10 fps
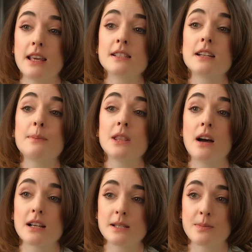He ended up in the
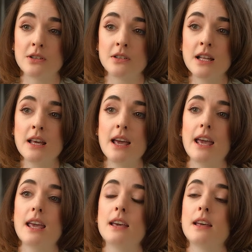hospital,
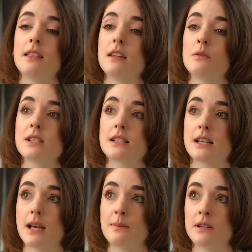and it was a
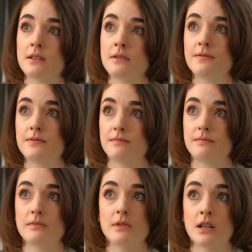time of
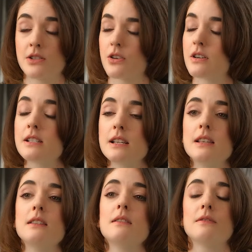
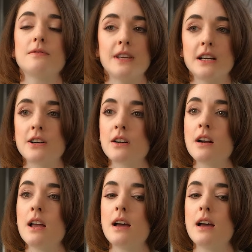uncertainty, fear,